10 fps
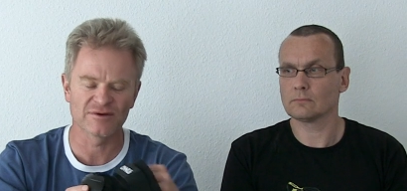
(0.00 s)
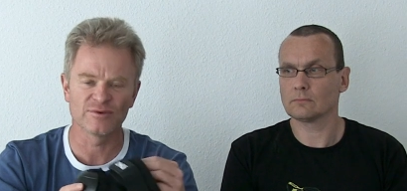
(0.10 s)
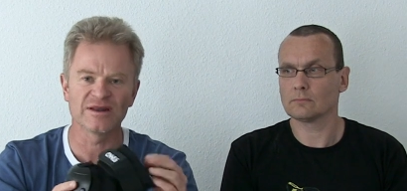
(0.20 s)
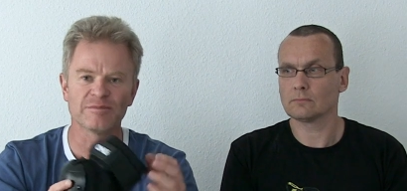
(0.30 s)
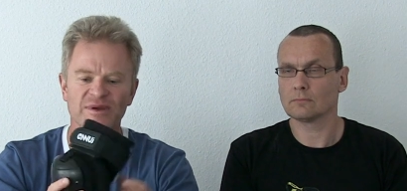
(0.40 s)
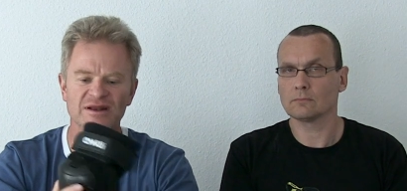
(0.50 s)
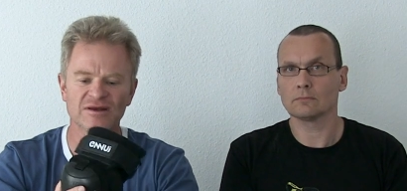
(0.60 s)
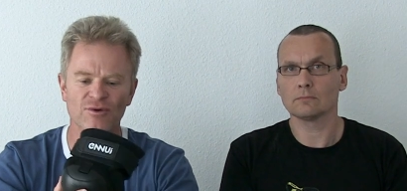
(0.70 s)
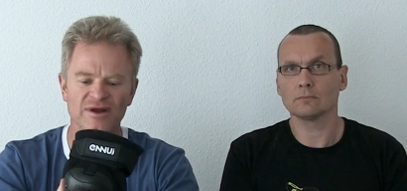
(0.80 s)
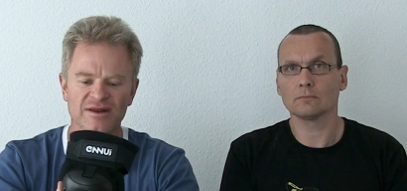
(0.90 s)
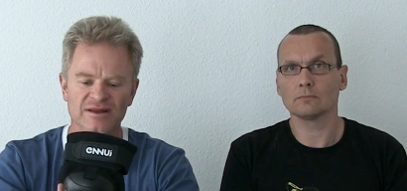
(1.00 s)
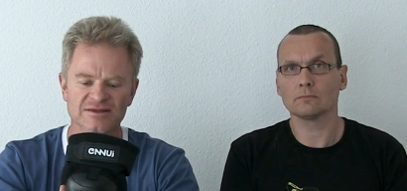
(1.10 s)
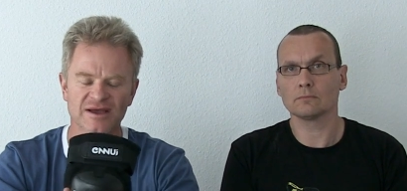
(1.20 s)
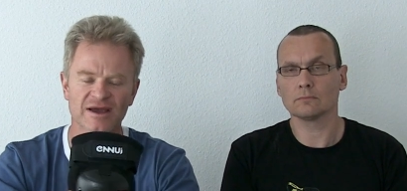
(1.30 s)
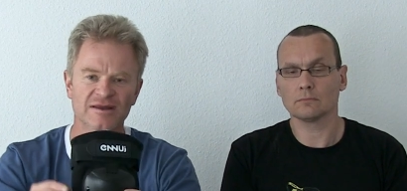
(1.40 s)
Speaker 1: a really big donut
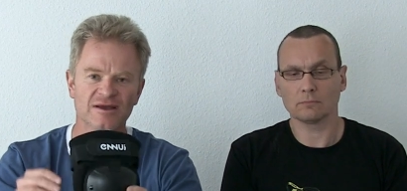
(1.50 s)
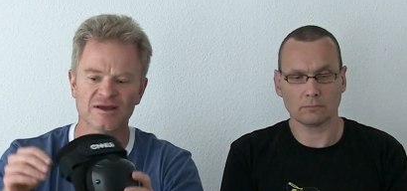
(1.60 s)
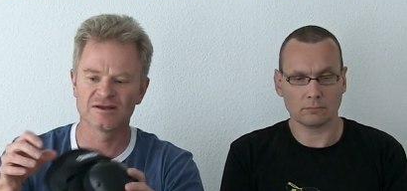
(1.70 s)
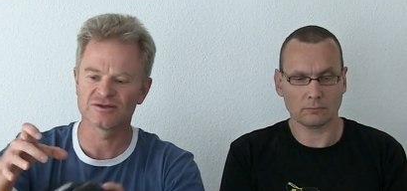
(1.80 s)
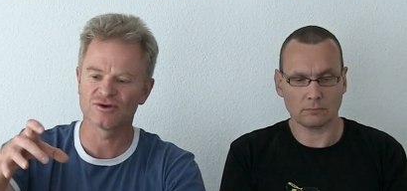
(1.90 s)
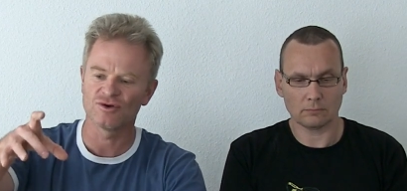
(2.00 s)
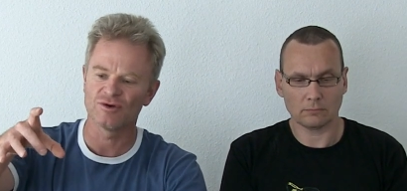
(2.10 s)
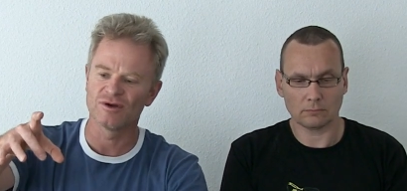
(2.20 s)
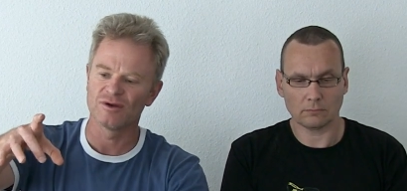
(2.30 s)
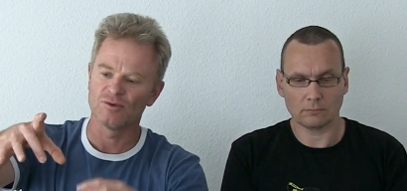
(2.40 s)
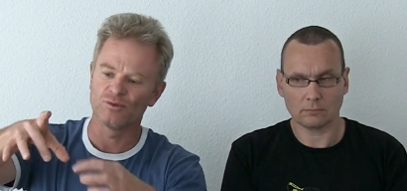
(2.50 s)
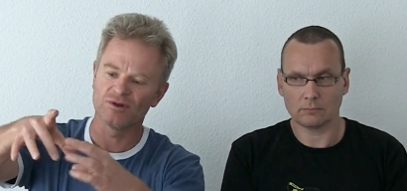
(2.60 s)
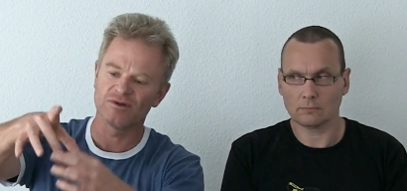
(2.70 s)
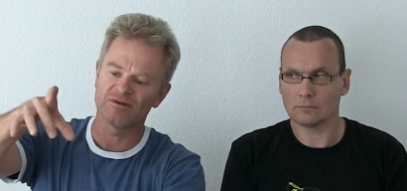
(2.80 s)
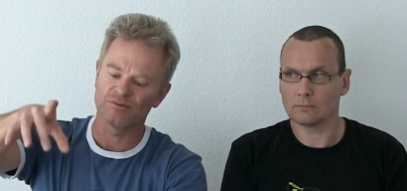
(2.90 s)
inside so
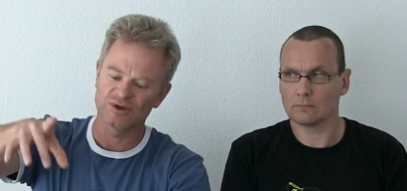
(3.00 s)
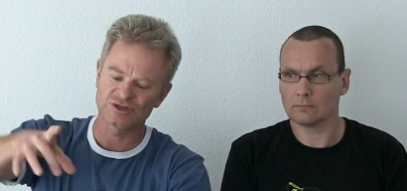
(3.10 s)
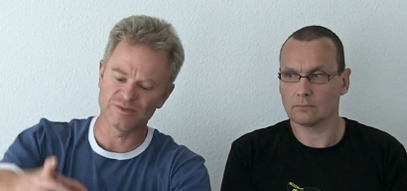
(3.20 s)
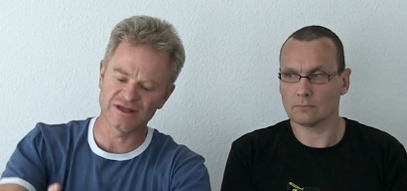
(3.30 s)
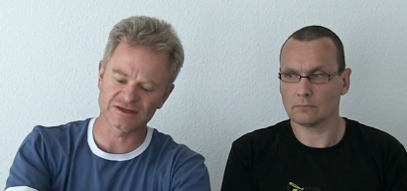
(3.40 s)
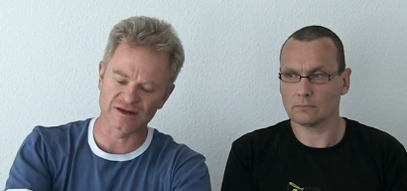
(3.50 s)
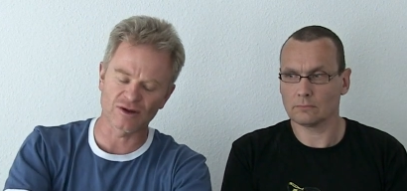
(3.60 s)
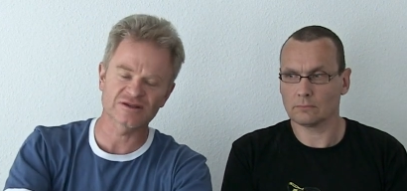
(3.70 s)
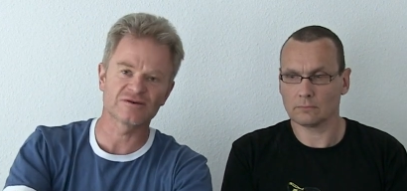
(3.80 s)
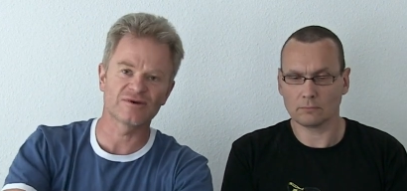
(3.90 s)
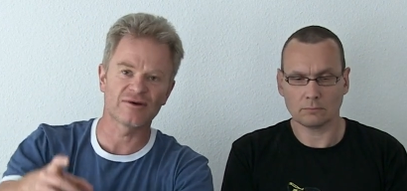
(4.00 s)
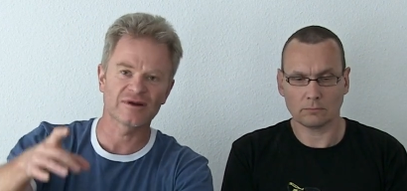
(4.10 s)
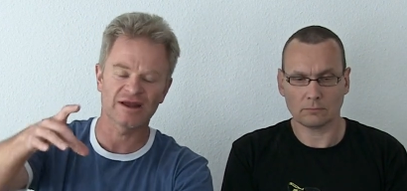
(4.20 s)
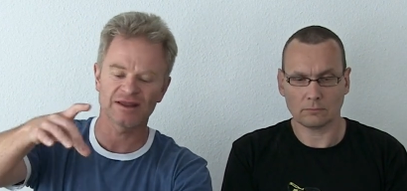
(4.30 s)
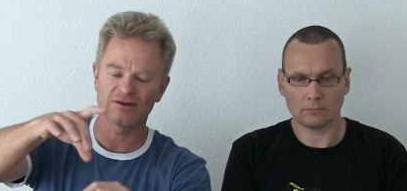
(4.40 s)
will which means it locks around
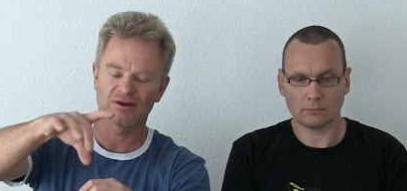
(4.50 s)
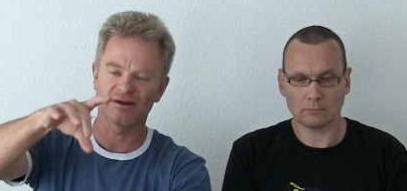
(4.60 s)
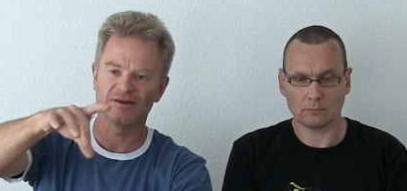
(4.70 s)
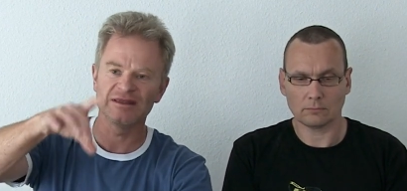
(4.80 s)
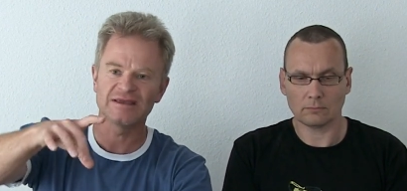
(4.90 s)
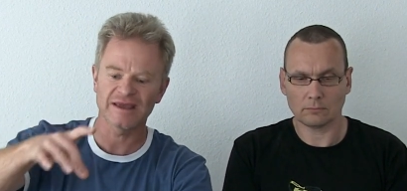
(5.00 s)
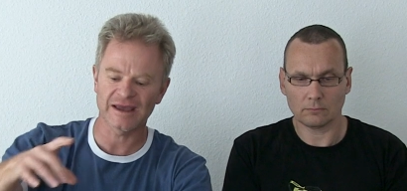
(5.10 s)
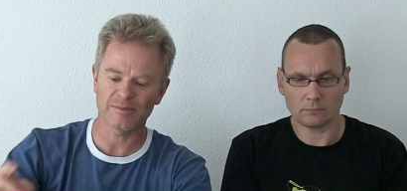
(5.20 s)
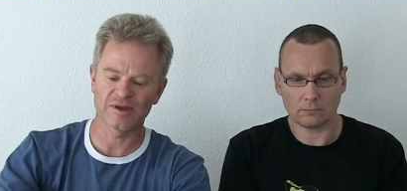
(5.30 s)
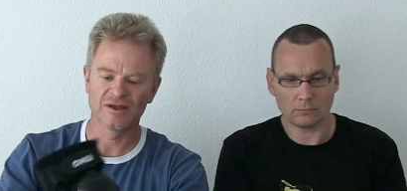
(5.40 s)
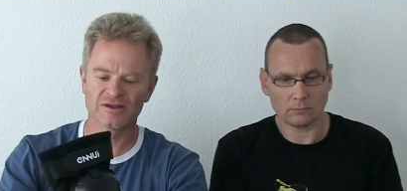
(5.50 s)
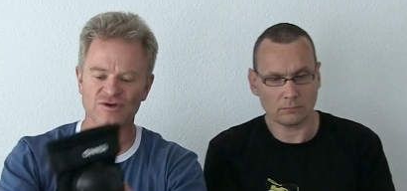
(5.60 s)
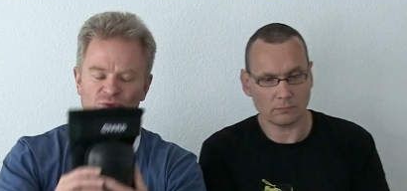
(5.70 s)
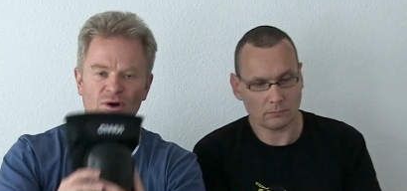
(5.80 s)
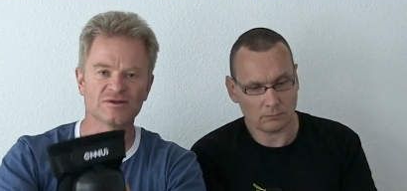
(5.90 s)
like your kneecap so
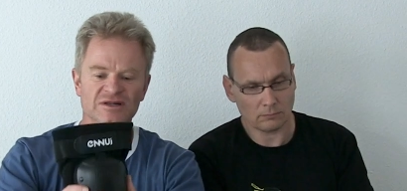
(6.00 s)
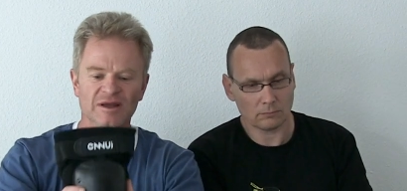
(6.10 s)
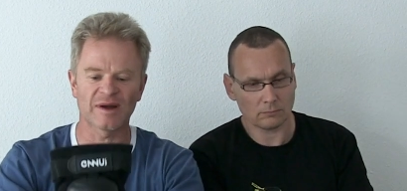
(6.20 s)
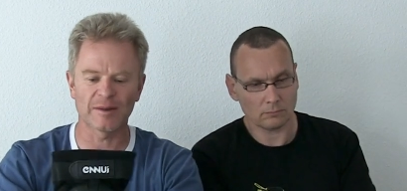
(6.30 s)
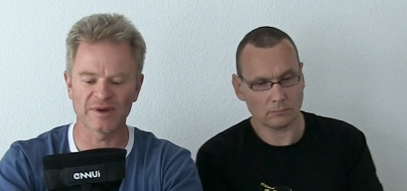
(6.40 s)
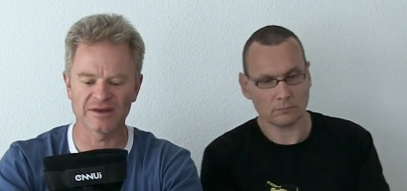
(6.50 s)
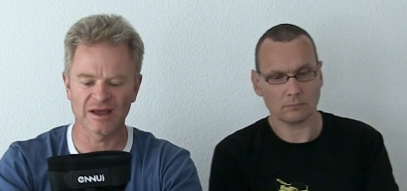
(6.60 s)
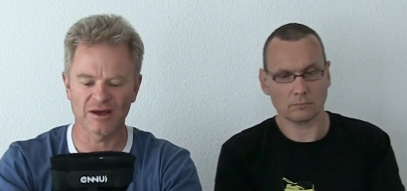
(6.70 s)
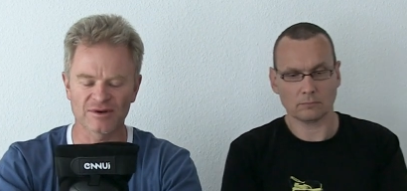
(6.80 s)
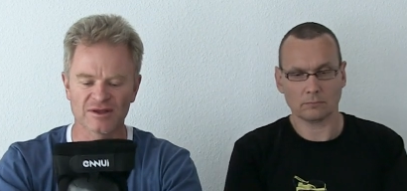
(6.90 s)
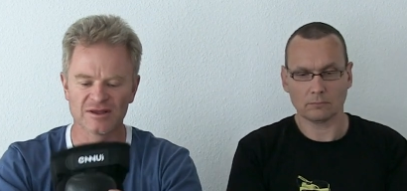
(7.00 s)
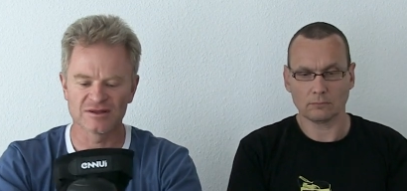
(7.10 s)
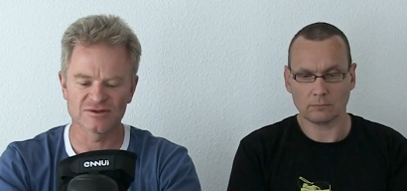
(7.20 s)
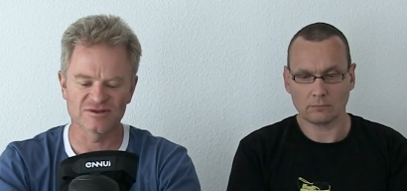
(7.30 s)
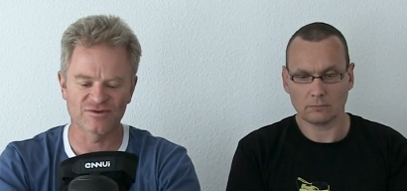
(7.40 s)
it won't slip up and down
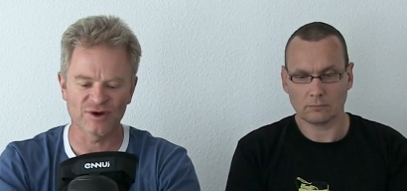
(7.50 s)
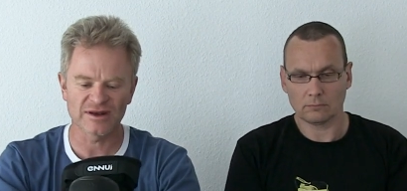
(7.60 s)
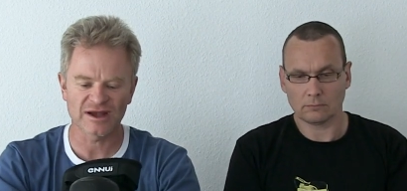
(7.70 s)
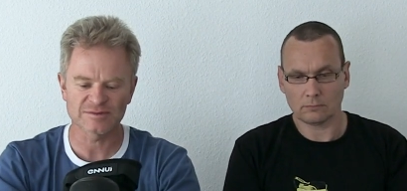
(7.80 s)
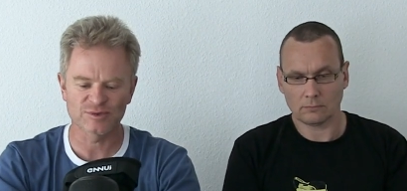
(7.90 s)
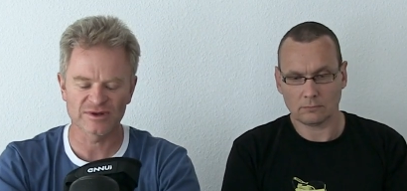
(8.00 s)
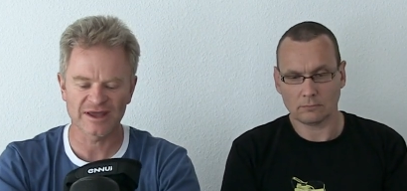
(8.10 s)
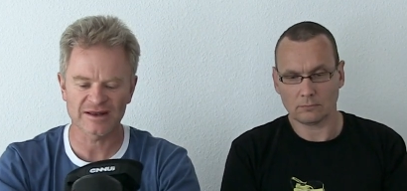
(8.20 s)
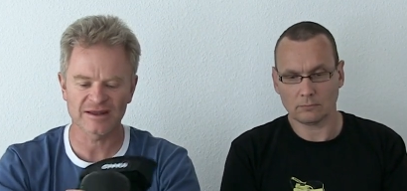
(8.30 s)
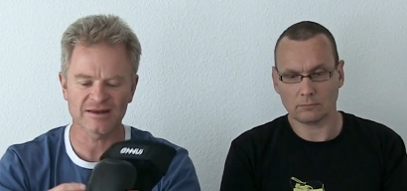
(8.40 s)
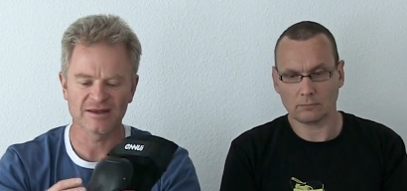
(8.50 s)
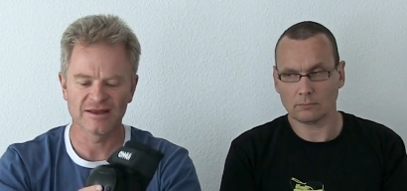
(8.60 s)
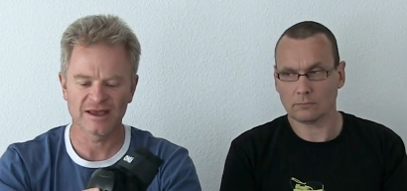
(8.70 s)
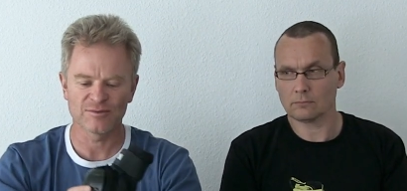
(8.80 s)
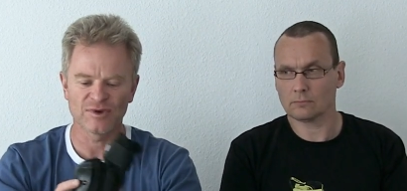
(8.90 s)
so it's very nice protected
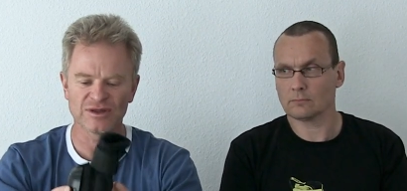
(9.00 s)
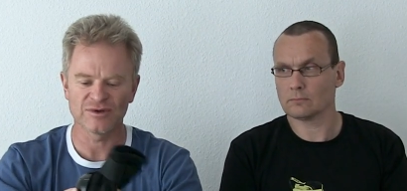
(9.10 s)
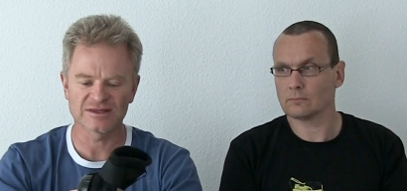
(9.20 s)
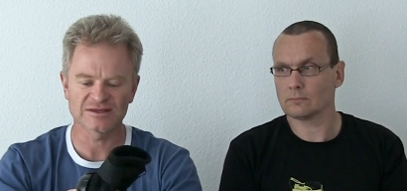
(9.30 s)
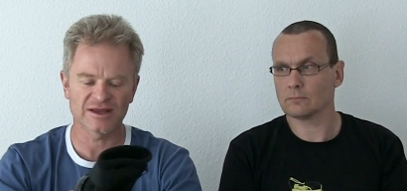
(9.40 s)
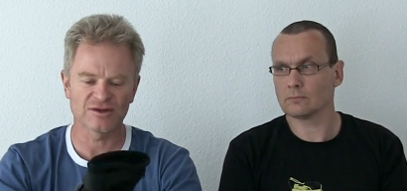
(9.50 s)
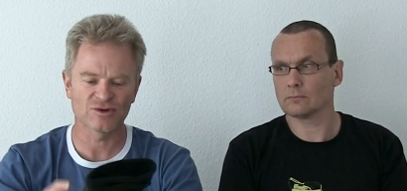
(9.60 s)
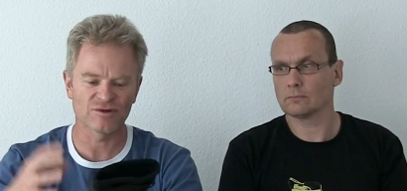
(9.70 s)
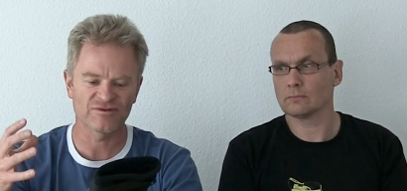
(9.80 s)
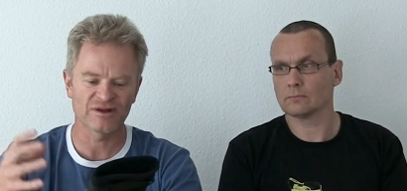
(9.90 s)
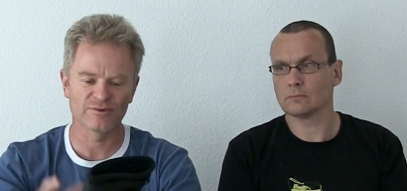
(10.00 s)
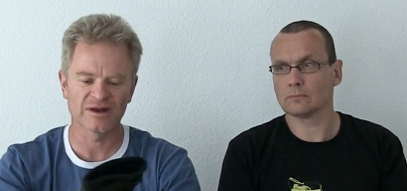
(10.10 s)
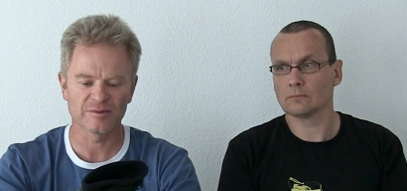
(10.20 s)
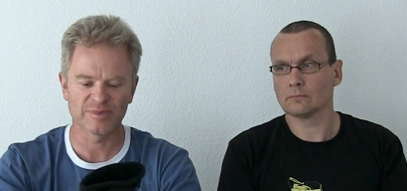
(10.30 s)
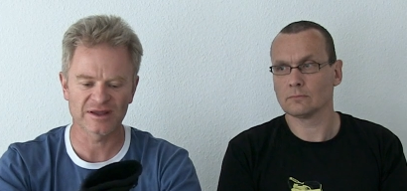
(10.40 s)
and when you're inside you don't feel
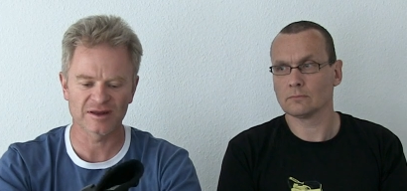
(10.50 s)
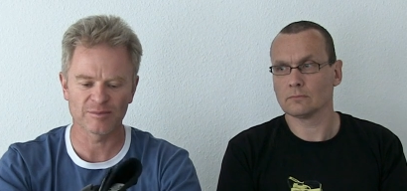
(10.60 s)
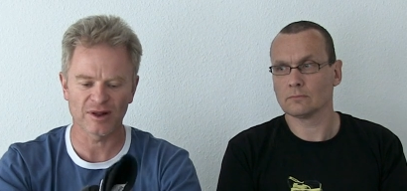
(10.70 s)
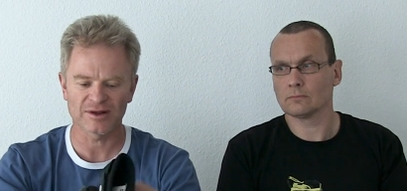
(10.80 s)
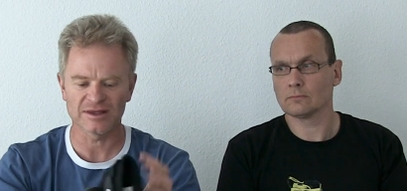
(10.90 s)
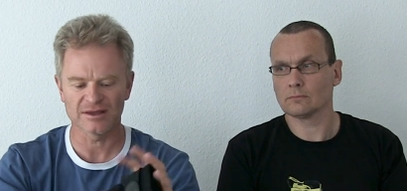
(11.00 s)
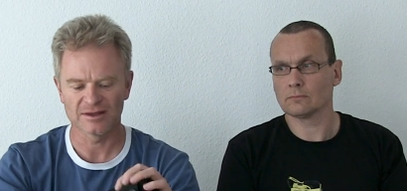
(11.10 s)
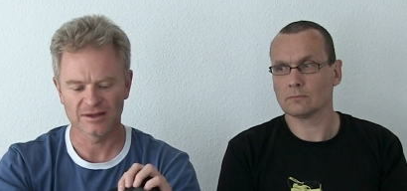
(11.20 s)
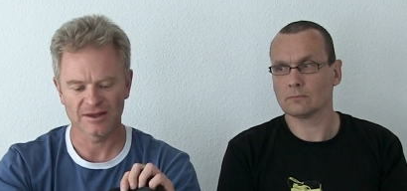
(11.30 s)
really big and bulky